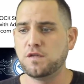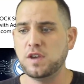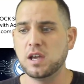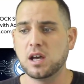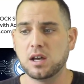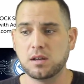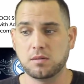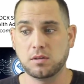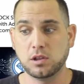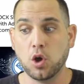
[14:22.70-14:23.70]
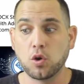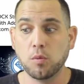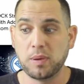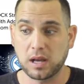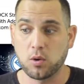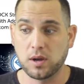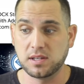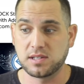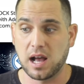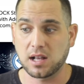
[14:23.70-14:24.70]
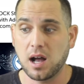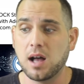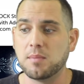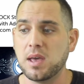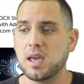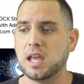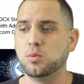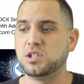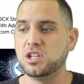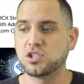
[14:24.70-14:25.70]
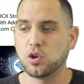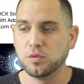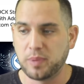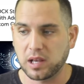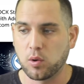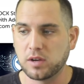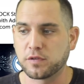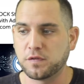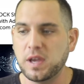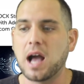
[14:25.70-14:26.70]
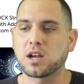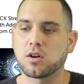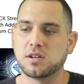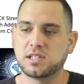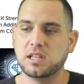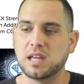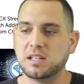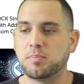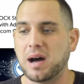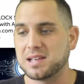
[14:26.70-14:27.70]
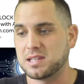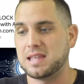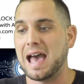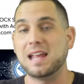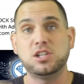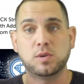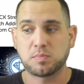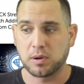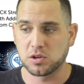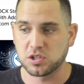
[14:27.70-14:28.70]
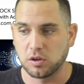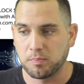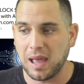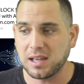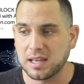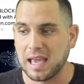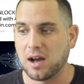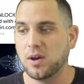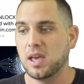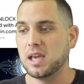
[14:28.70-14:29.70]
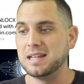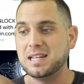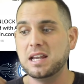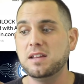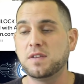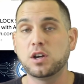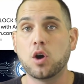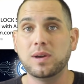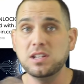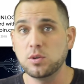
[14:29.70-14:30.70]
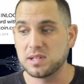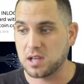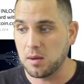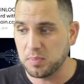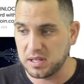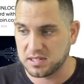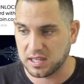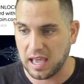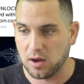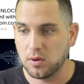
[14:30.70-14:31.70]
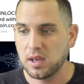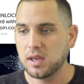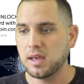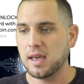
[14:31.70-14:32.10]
via localbitcoins.com, in which he sold Bitcoin for fiat currency, then deposited that into his personal bank account. It didn't even go into his company's account.